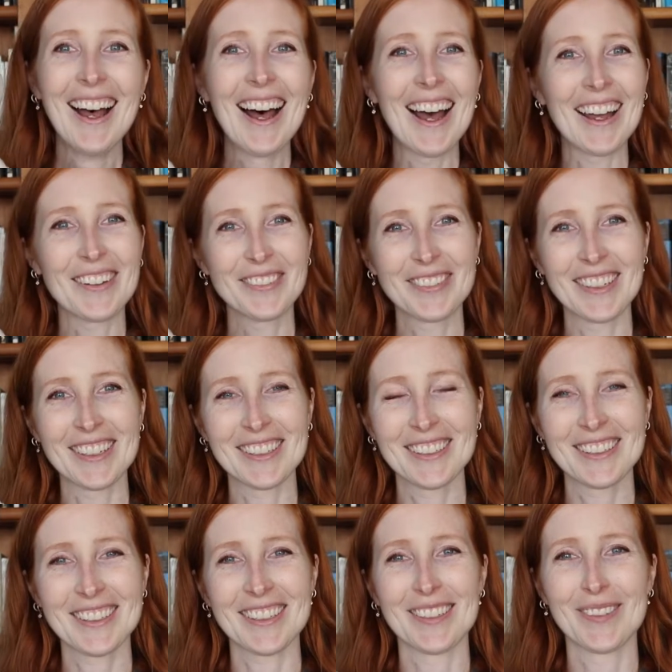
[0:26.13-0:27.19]
I
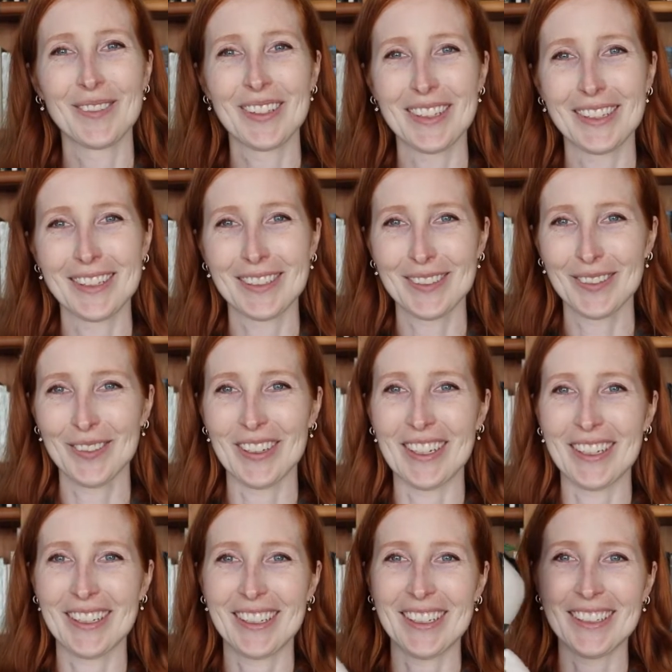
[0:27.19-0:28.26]
finished him this
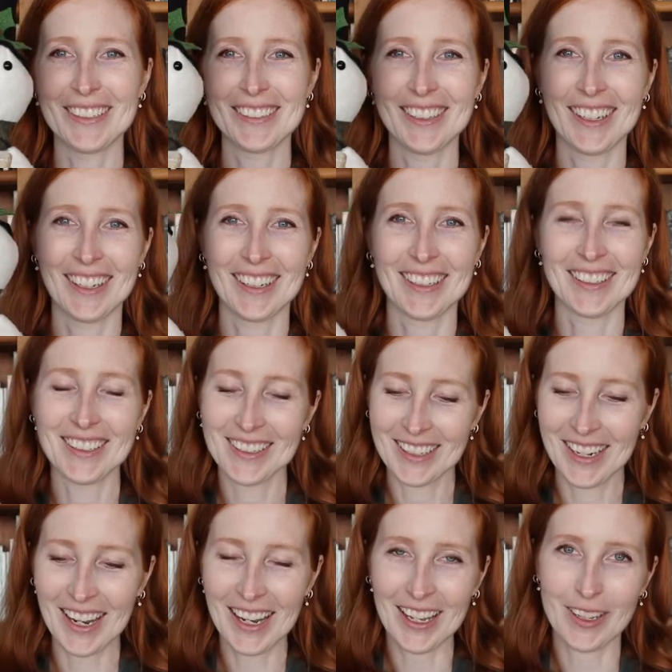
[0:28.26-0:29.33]
week. He's a
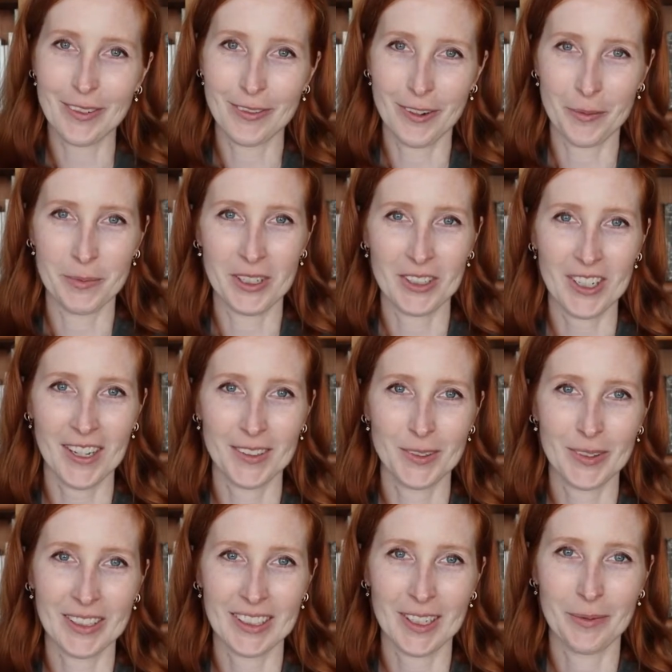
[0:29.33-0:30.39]
kit from the
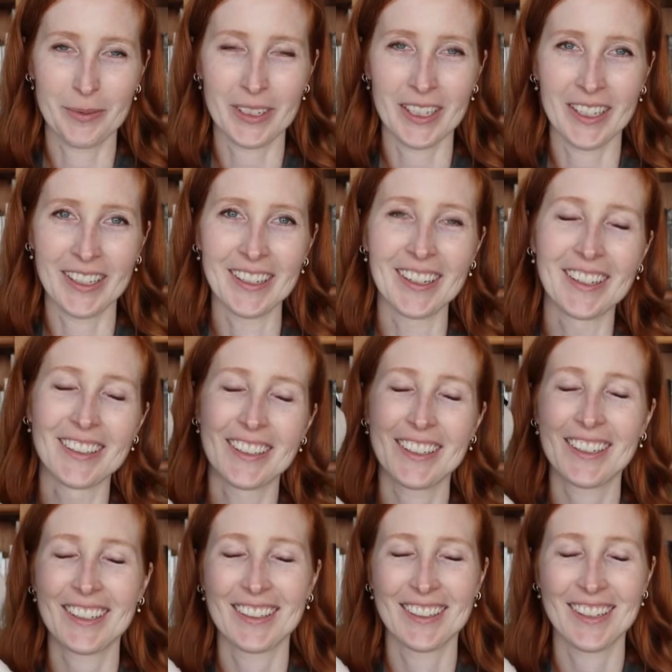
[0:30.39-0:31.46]
Cheswick company. I'll link
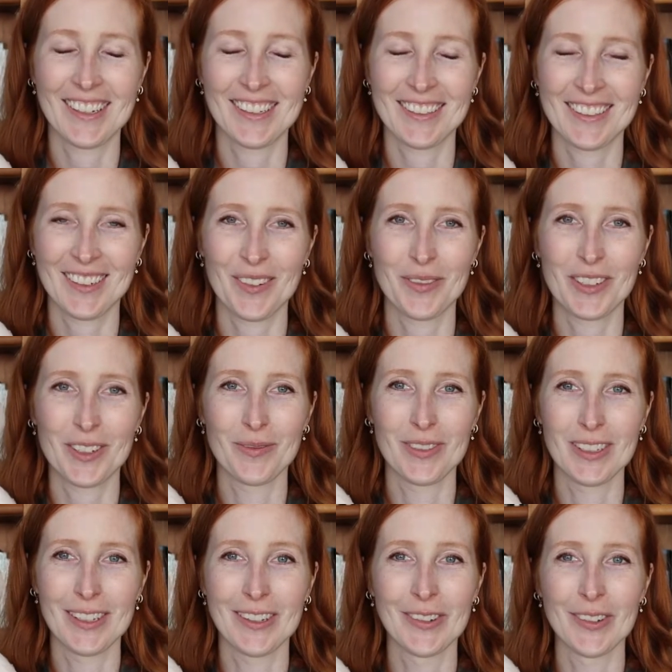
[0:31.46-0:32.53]
it in the description
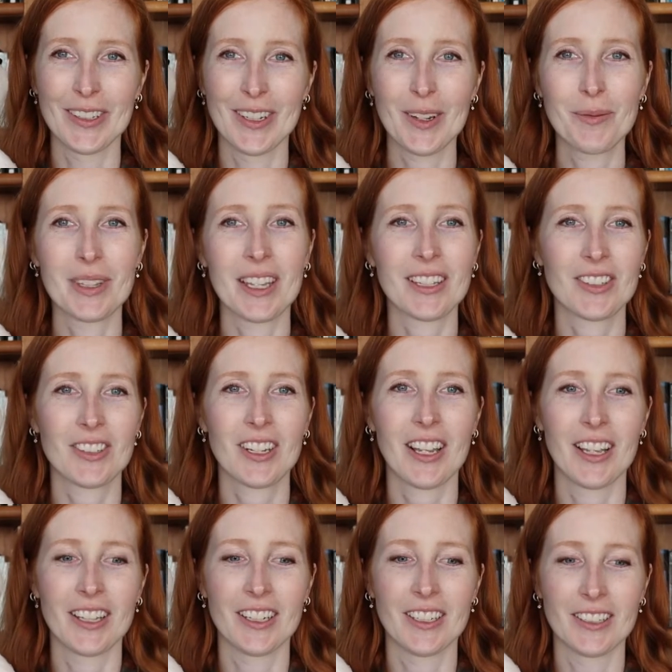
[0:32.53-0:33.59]
below. The name of the
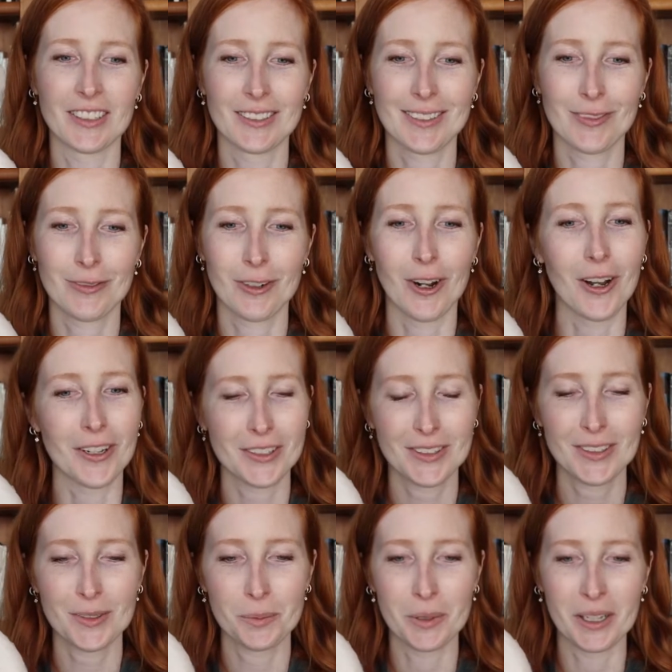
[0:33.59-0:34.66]
kit is
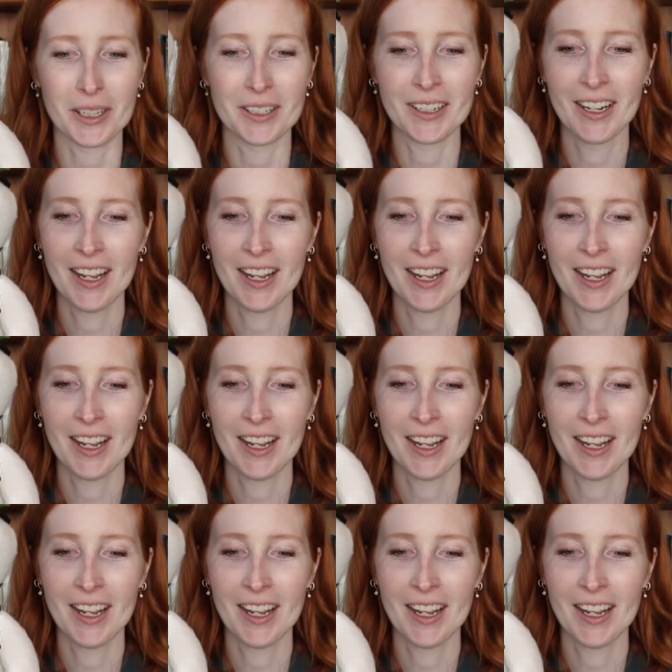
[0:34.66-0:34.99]
Frost, but